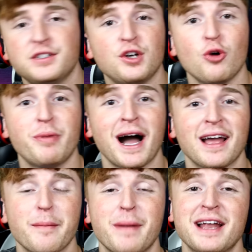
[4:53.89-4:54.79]
is go
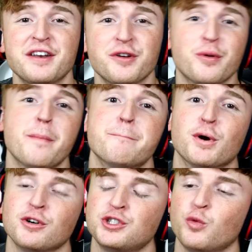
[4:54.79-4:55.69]
buy my new
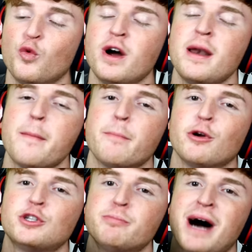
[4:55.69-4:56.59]
merch. One
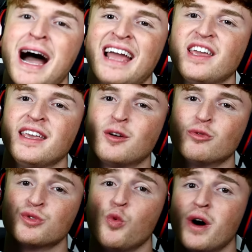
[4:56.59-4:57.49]
merch buy
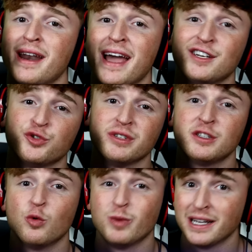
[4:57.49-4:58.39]
equals one entry
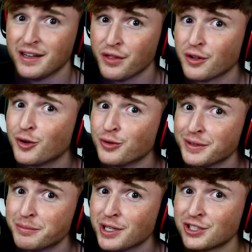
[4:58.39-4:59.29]
to win the
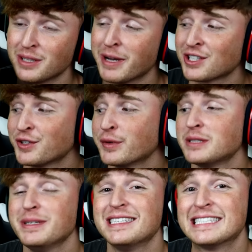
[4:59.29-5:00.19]
golden plushie. I'm actually going to be